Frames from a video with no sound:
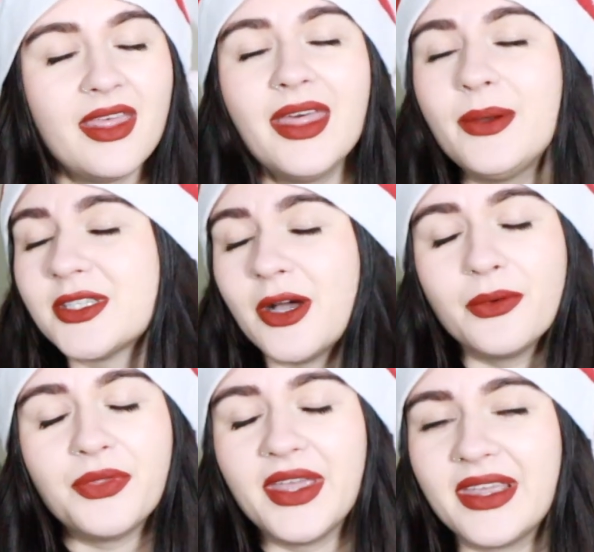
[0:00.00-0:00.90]
there was a whole
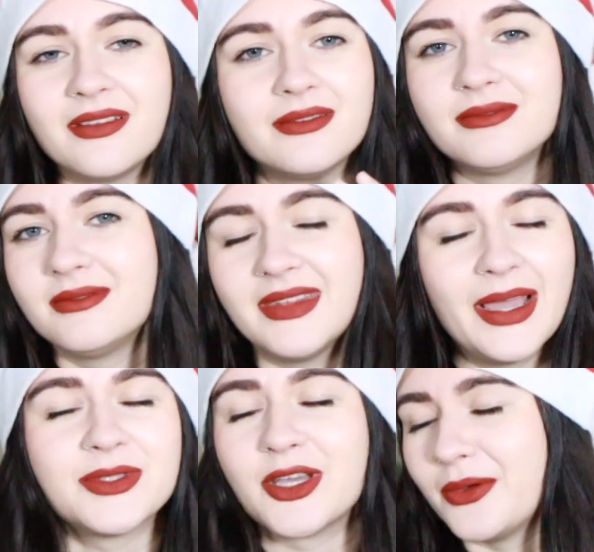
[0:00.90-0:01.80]
thing,
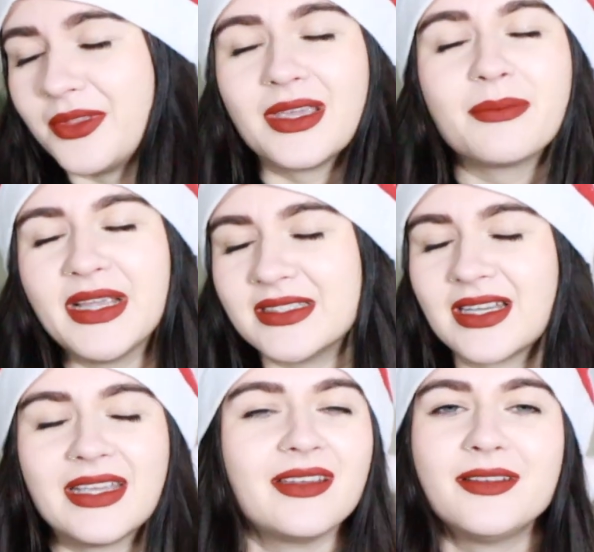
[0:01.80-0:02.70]

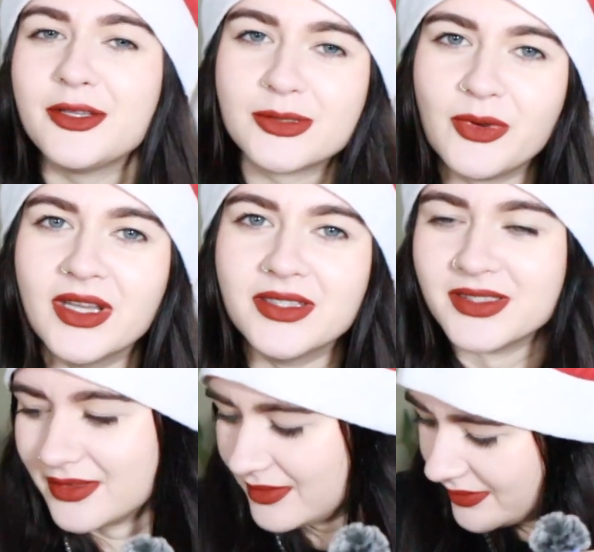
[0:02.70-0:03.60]
basically. No spoilers.